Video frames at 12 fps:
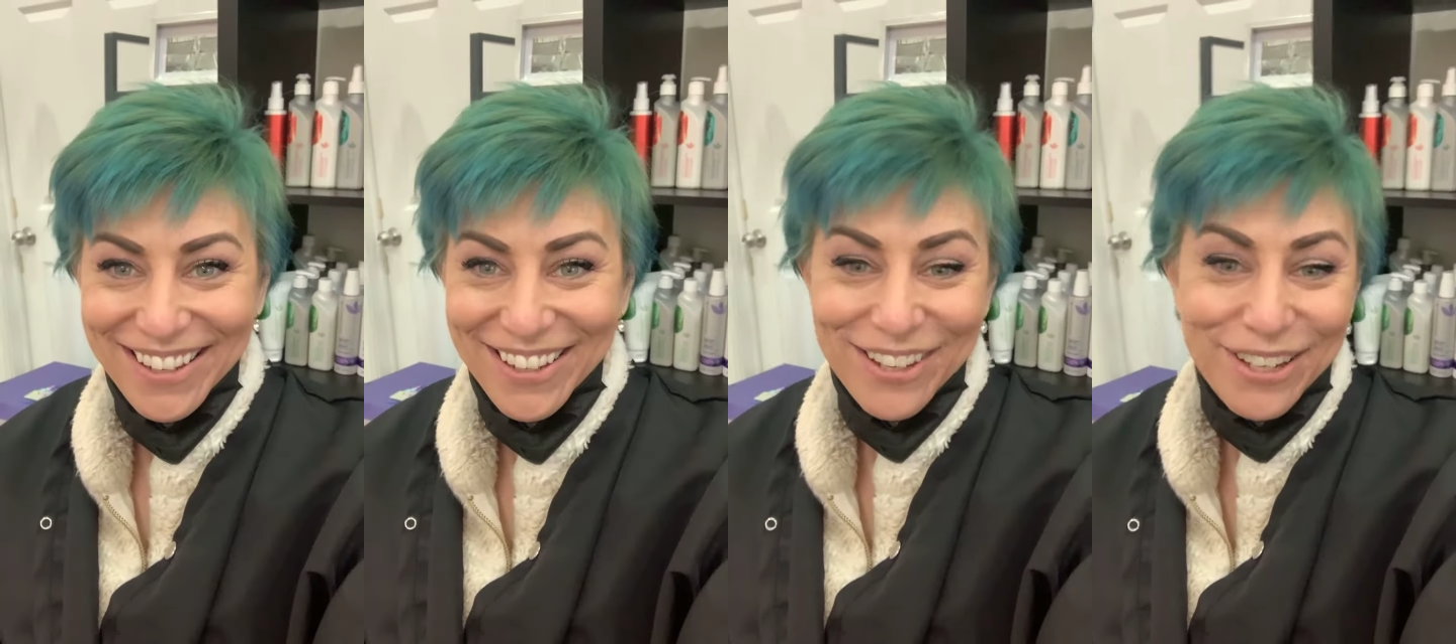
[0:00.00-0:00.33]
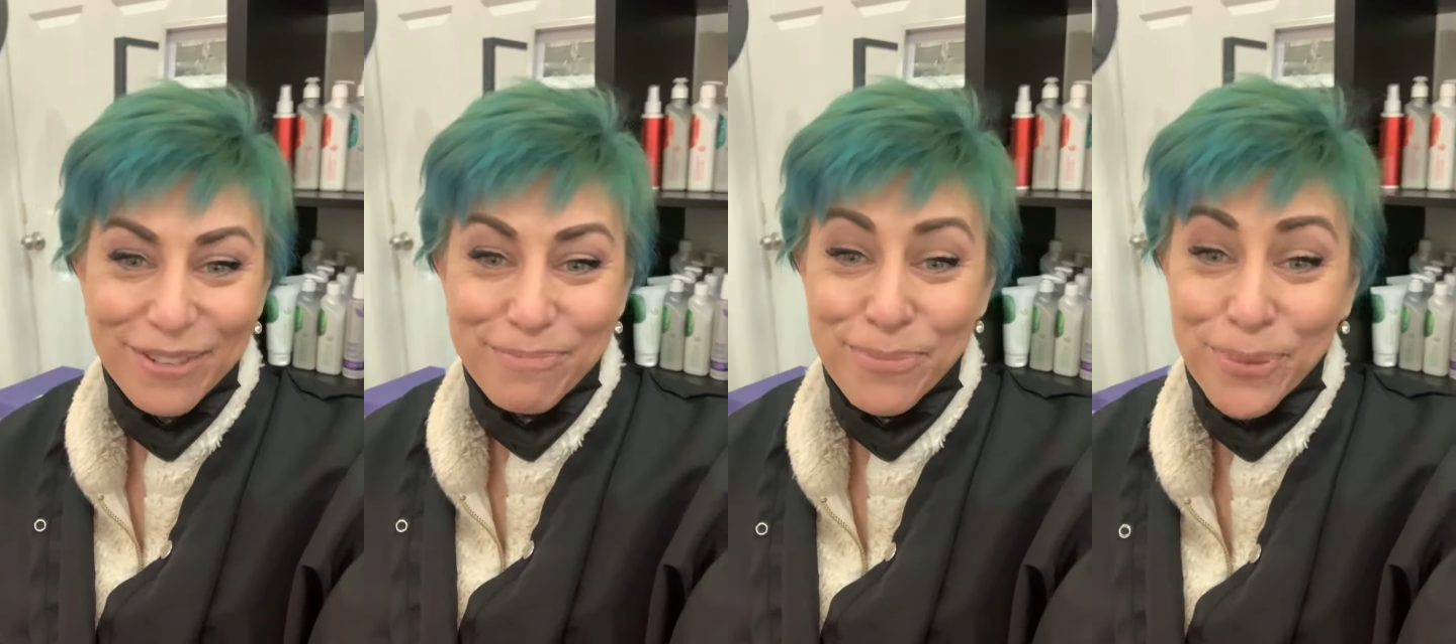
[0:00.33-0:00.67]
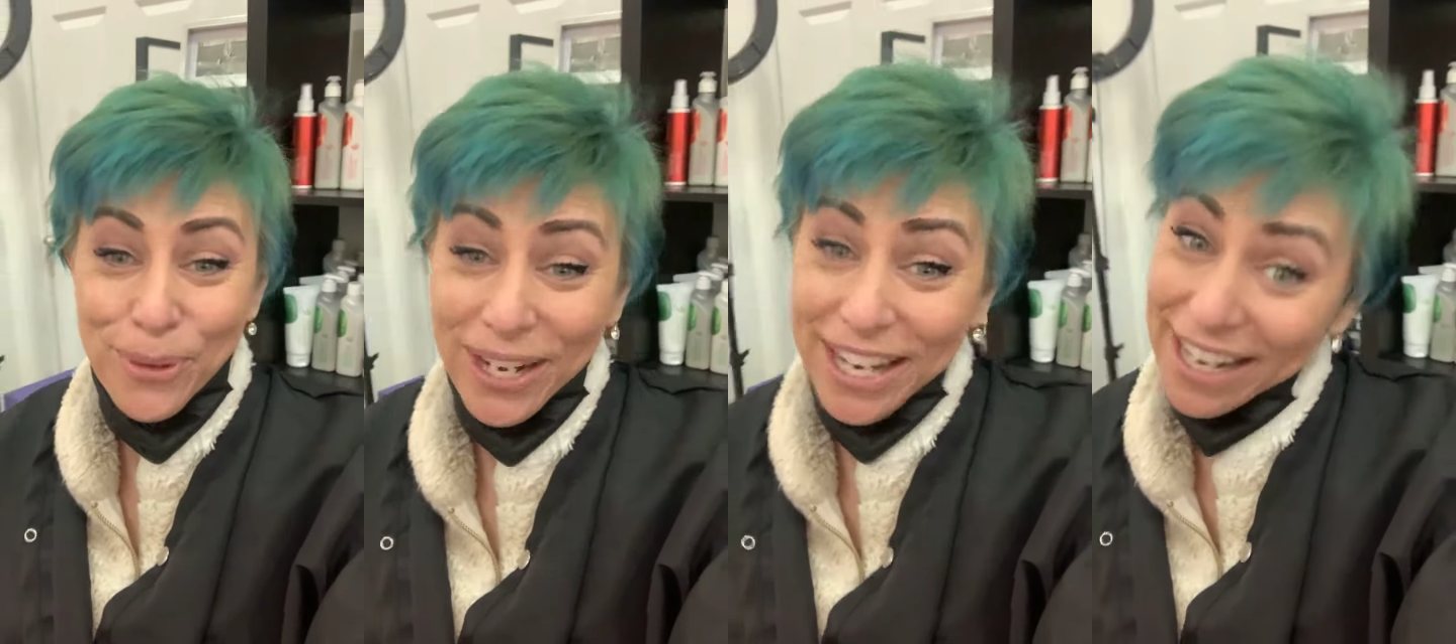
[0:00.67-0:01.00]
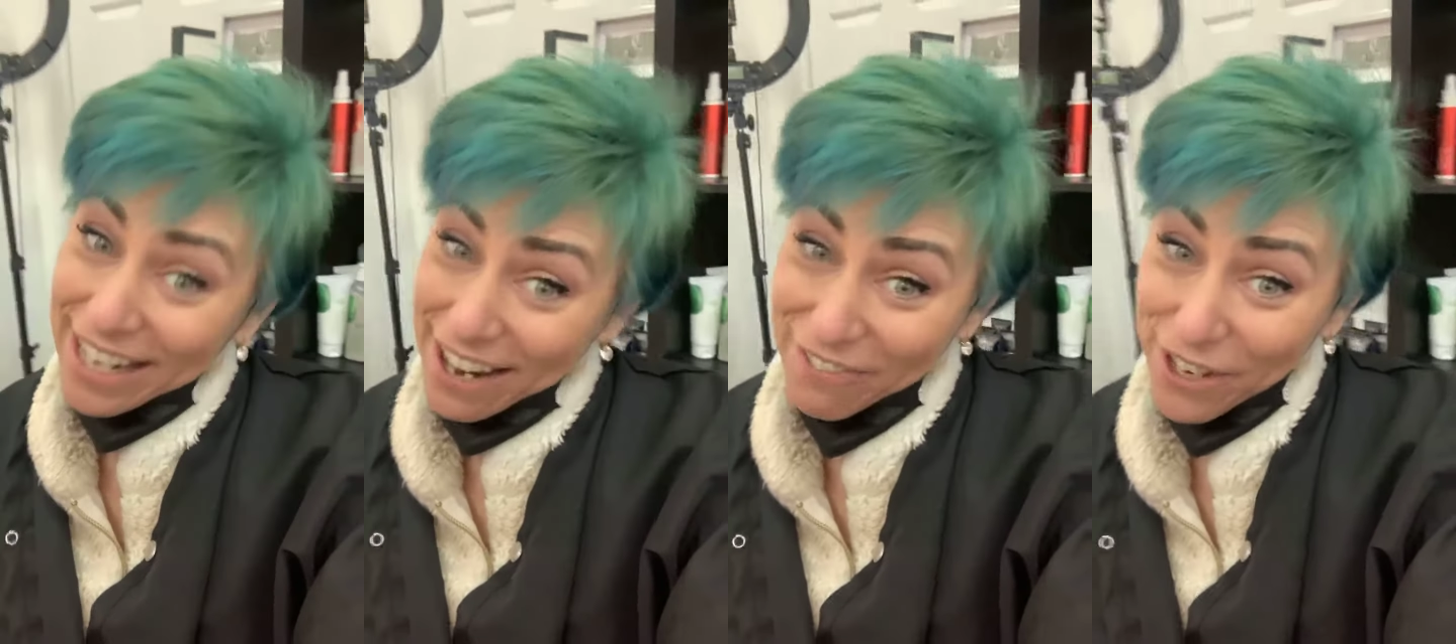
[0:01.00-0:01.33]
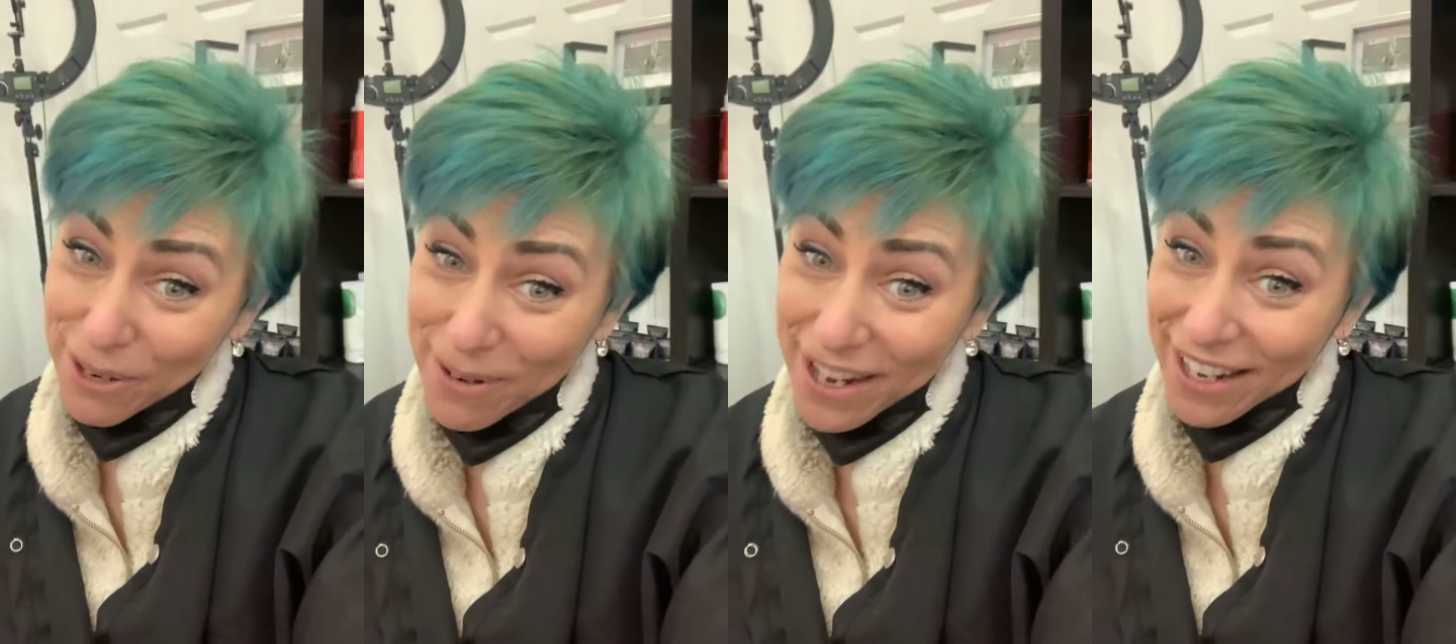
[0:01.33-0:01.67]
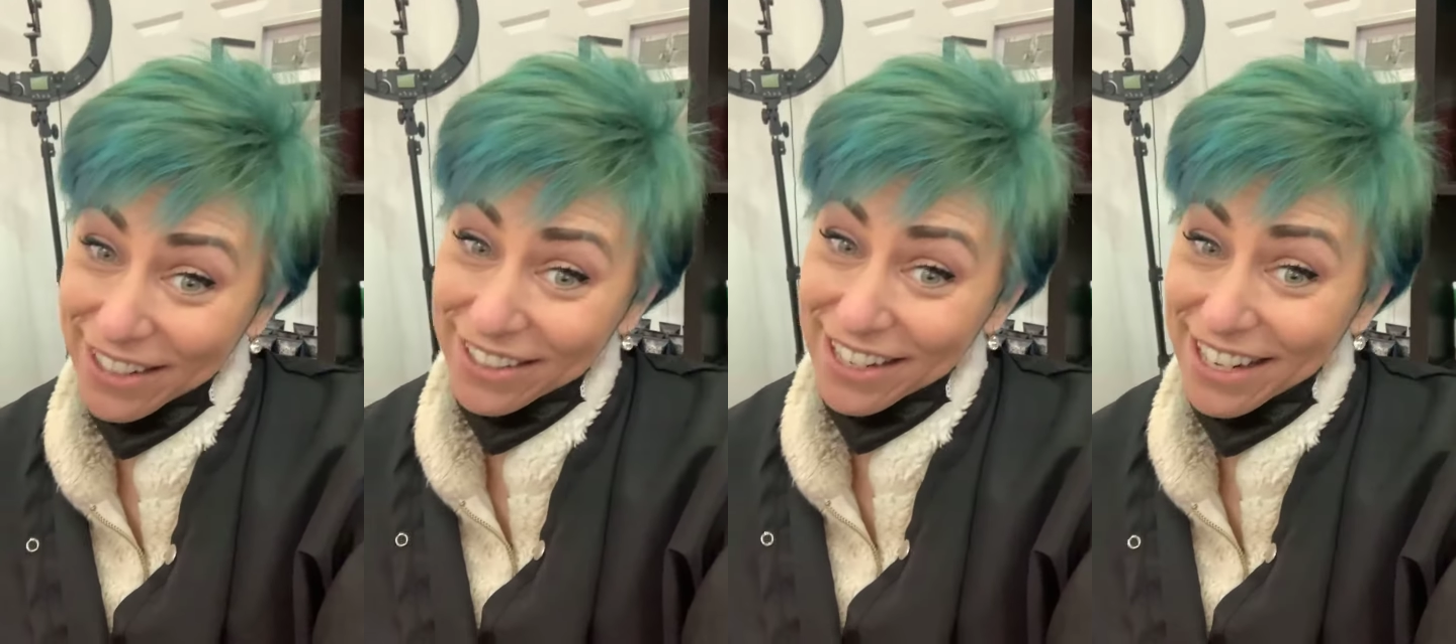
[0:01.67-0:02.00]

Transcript: Good morning, everyone.